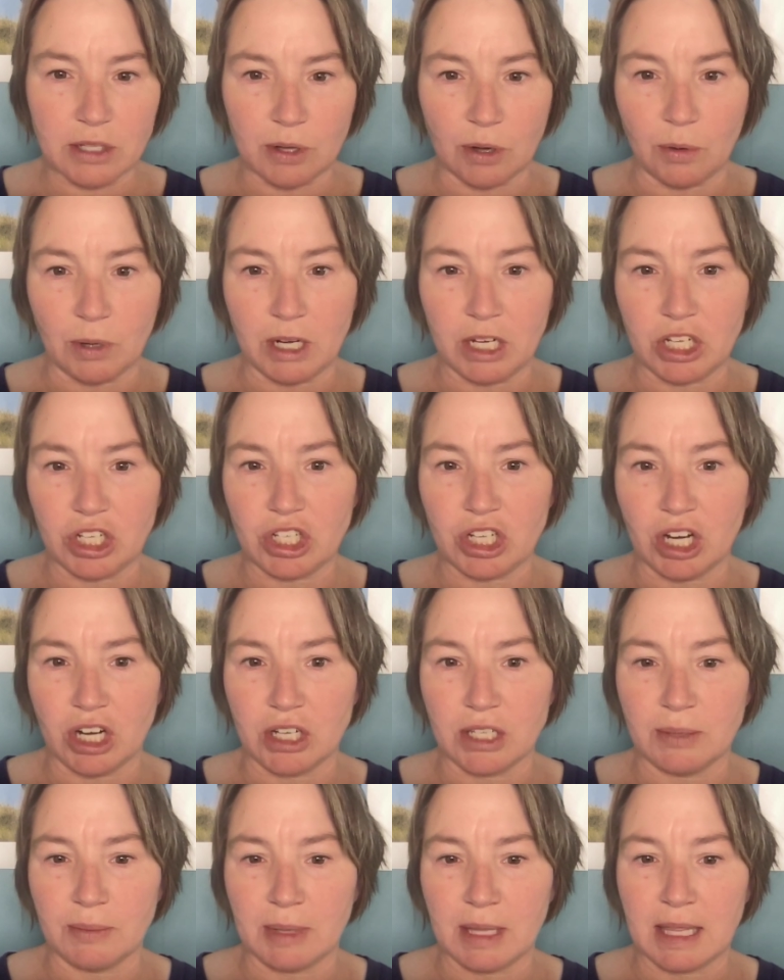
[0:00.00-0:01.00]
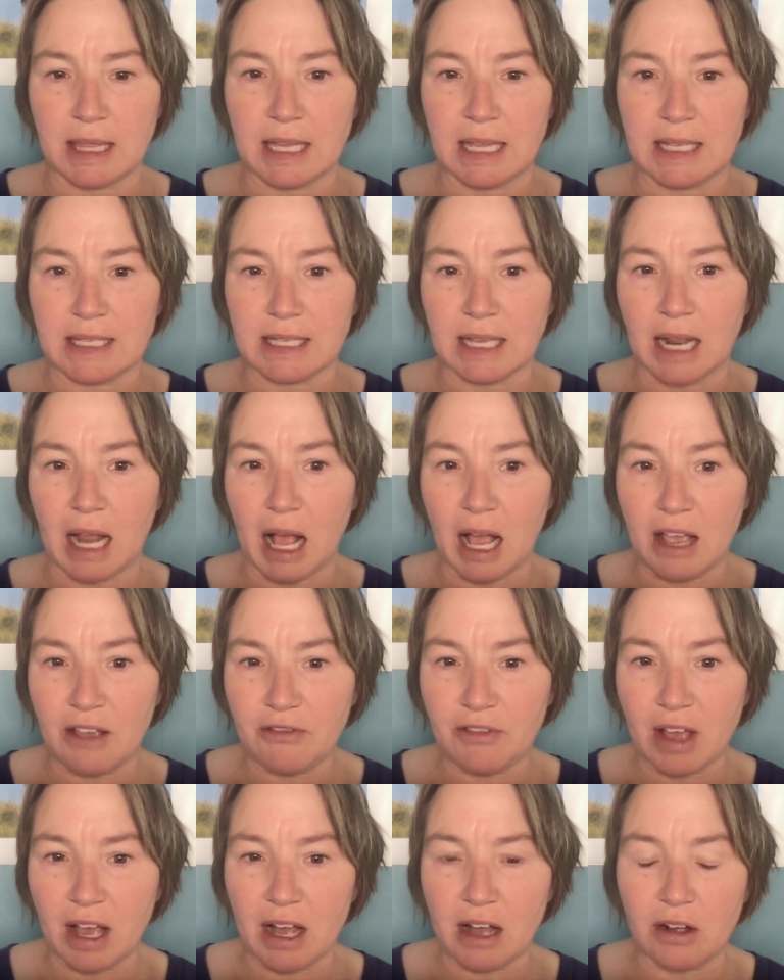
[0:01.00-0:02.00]
So I wanted to share some of the things that I
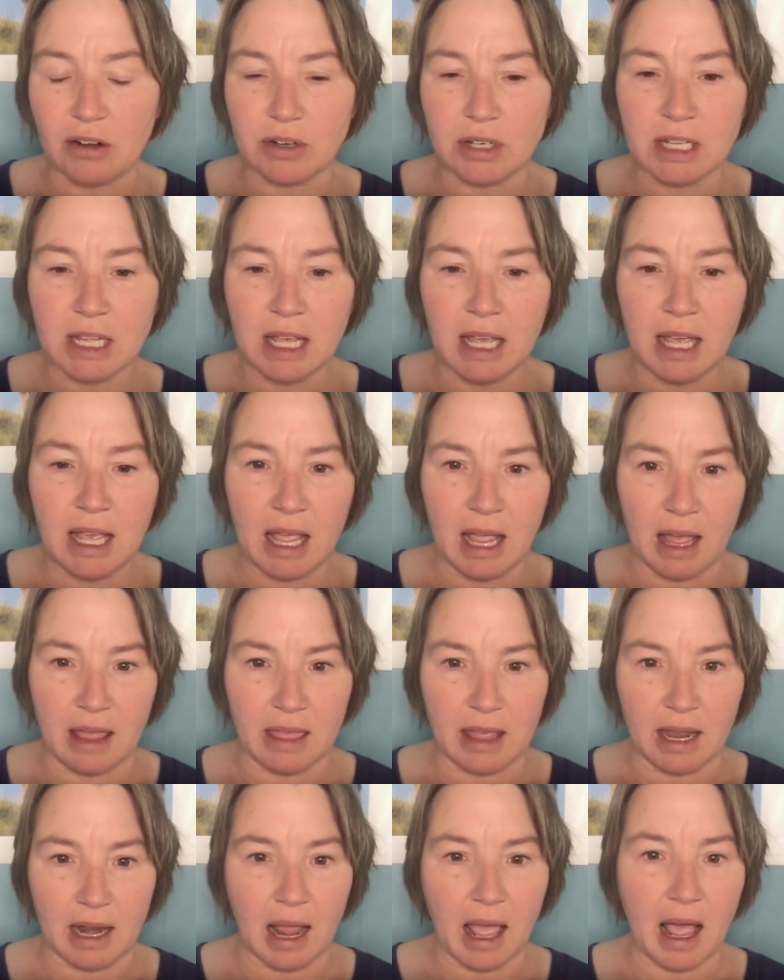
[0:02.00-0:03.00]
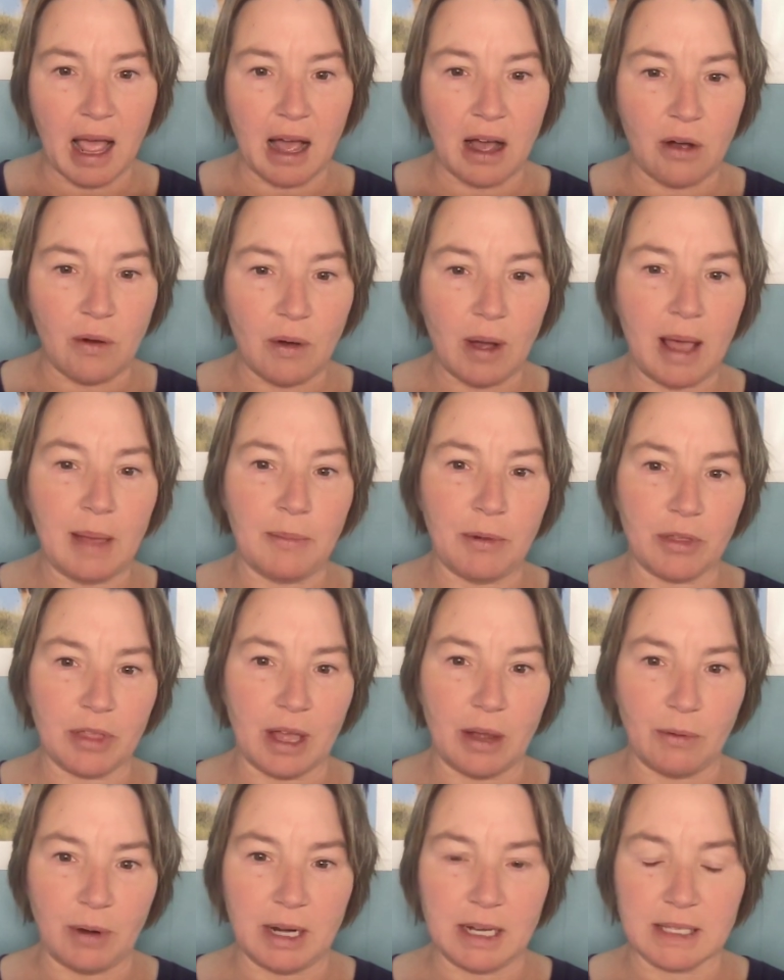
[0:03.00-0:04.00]
found, and then how
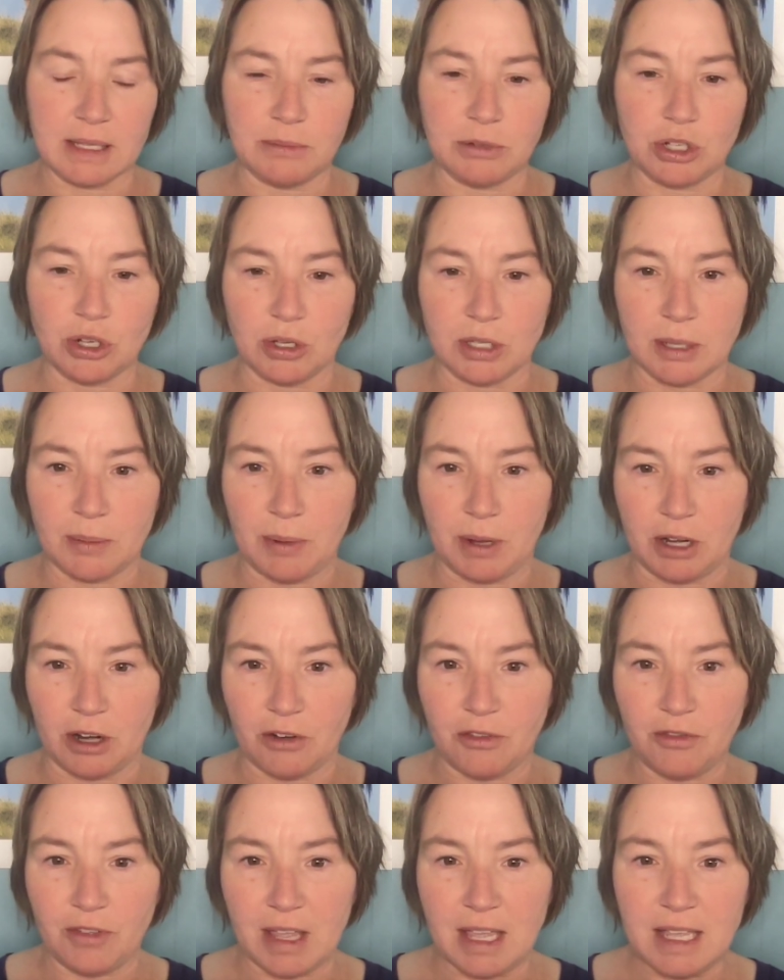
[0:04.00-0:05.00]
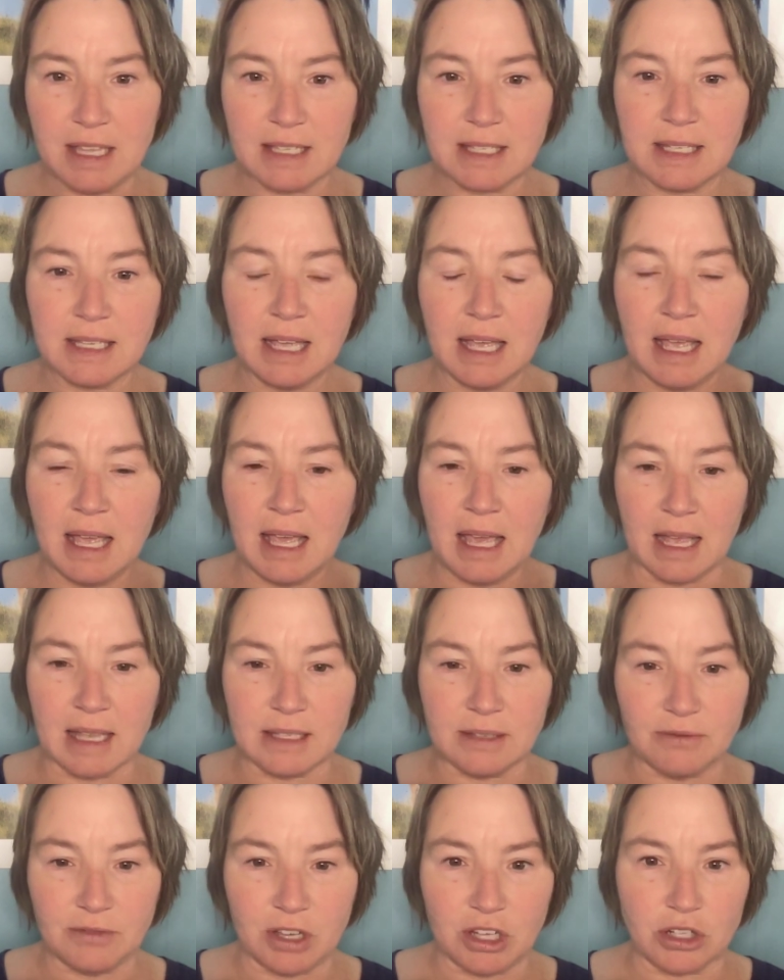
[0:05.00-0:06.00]
hypothyroidism shows up on your face, and some
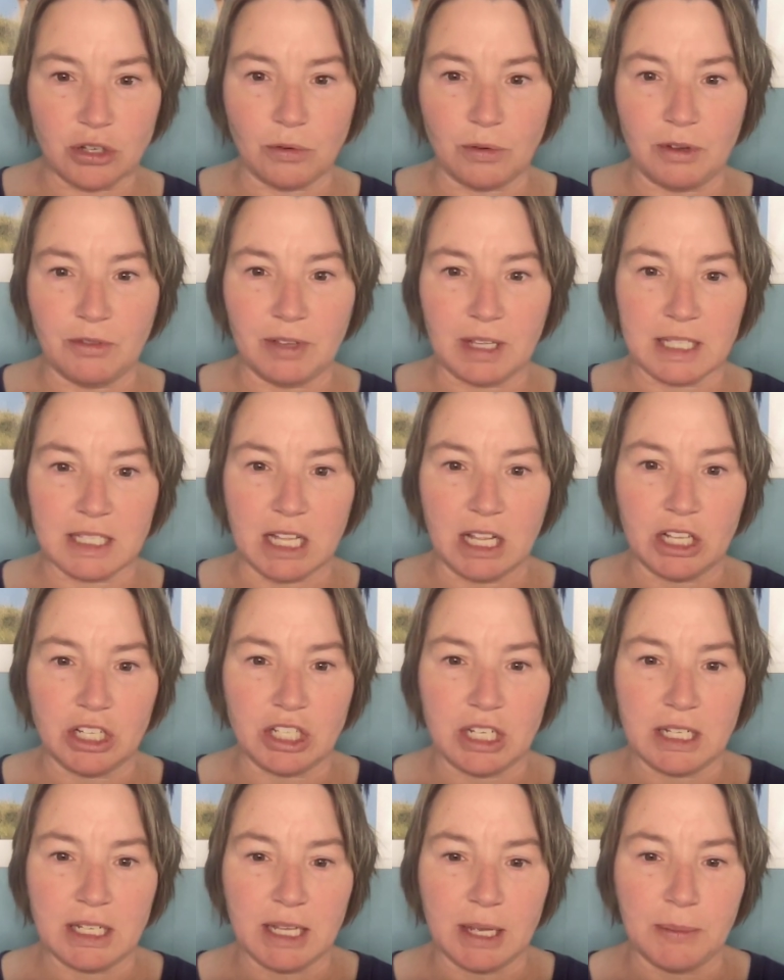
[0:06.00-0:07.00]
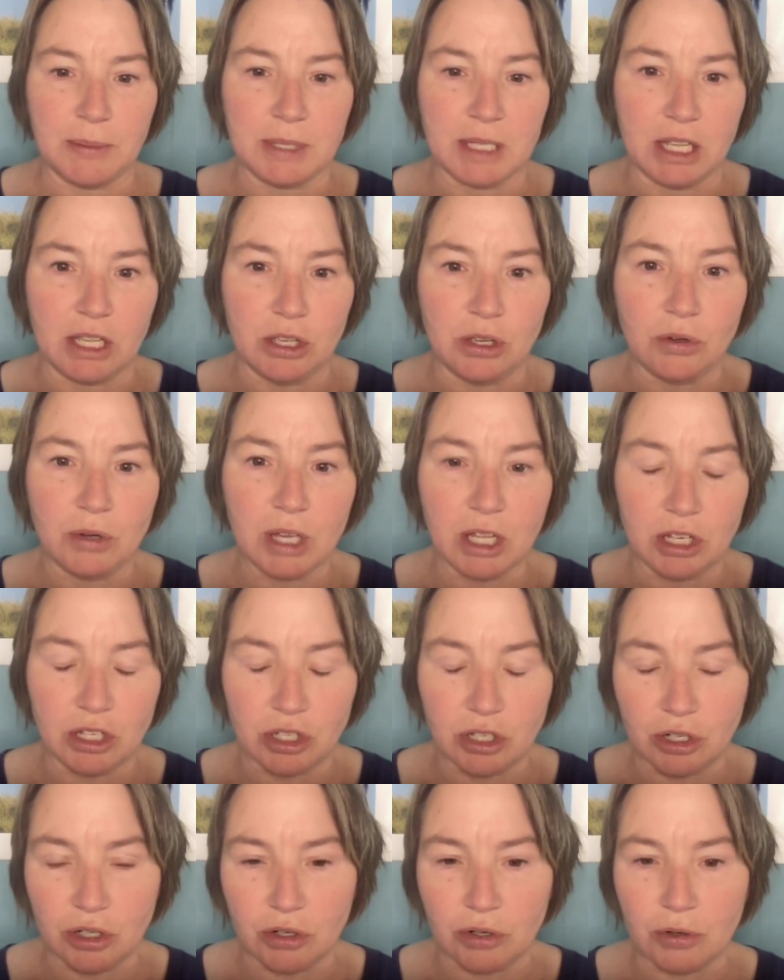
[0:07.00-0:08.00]
facial reflexology tips that you can
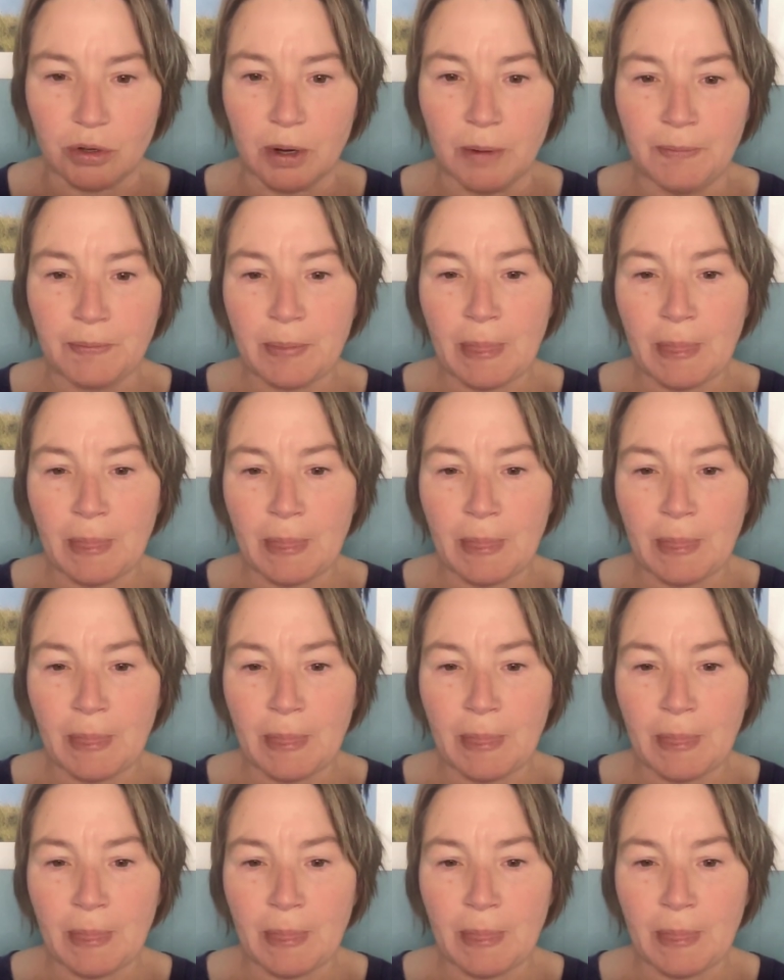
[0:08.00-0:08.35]
do